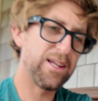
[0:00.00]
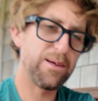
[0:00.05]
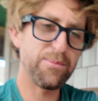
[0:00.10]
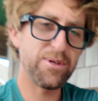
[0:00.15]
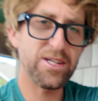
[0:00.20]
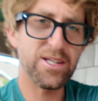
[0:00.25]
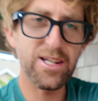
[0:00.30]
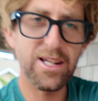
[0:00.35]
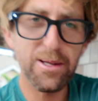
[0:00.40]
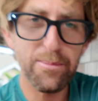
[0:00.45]
Let
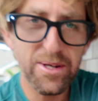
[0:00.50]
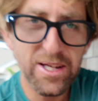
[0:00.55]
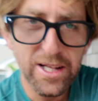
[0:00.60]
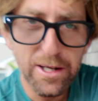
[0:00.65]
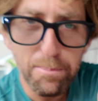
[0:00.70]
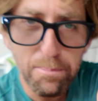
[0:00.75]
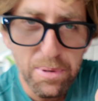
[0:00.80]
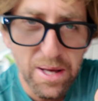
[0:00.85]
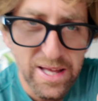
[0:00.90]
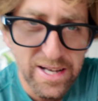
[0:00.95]
me get
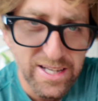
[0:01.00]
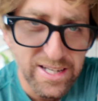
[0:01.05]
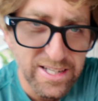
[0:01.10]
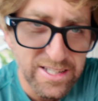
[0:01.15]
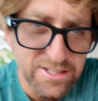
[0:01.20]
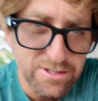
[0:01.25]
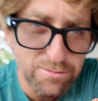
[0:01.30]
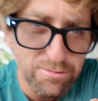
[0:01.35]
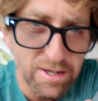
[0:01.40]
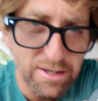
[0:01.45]
a penny
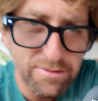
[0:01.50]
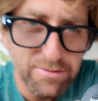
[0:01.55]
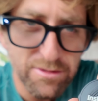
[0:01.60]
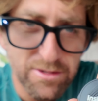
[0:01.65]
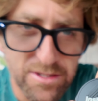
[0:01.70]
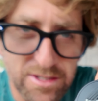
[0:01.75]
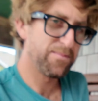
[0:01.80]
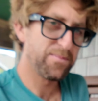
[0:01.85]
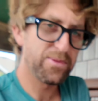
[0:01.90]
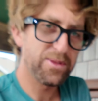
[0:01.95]
as a
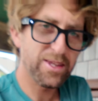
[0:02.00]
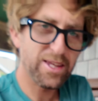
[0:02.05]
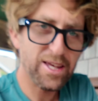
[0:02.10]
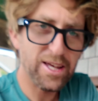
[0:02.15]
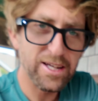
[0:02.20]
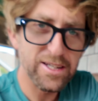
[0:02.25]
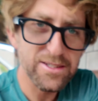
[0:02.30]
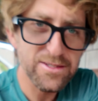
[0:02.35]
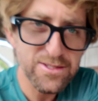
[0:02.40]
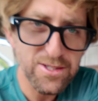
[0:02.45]
reference.
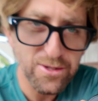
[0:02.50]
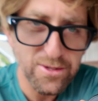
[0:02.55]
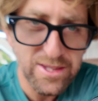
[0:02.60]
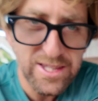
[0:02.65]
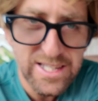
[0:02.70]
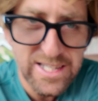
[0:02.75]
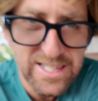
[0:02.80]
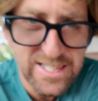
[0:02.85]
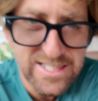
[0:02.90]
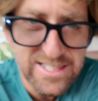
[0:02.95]
Okay, so
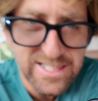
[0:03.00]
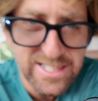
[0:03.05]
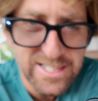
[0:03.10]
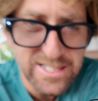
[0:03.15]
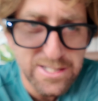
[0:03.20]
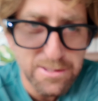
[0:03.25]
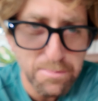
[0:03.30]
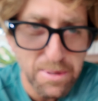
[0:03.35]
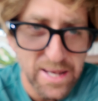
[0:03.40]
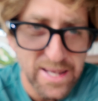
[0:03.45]
this
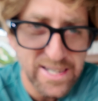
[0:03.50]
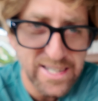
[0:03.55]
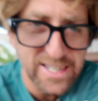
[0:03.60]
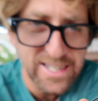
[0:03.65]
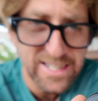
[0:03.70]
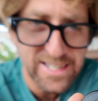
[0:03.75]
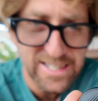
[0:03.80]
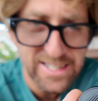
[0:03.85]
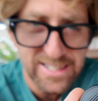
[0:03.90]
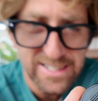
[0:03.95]
is a
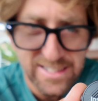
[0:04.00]
penny,